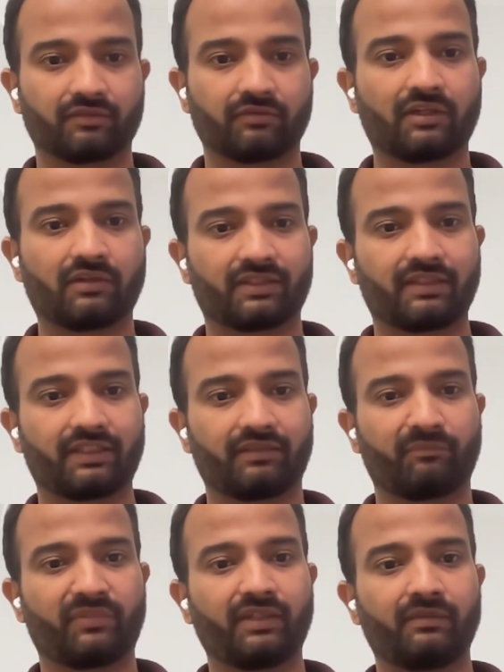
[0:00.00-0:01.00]
So now it's like
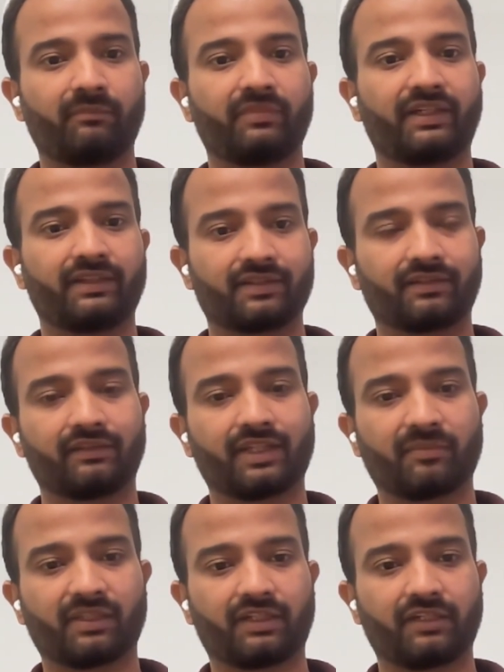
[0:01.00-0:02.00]
brings in the
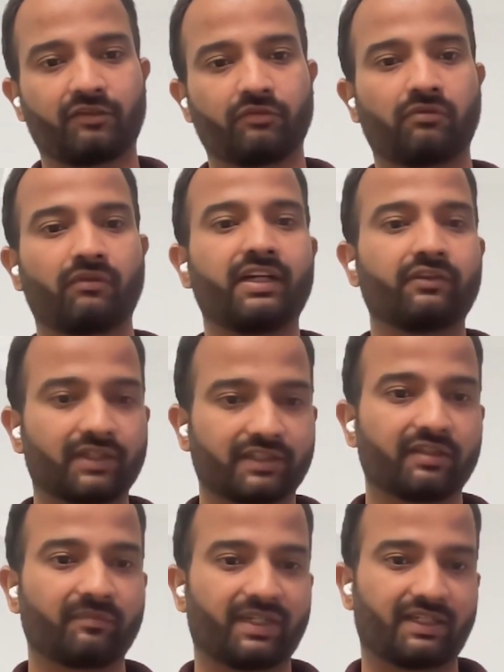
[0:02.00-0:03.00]
ability to go
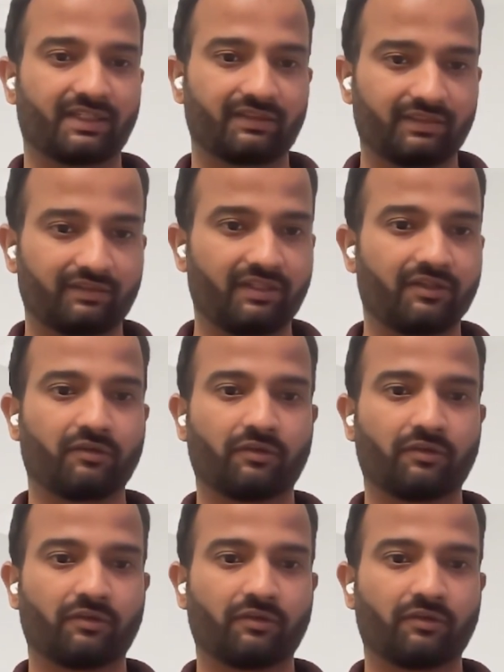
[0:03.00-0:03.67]
intra-segment and then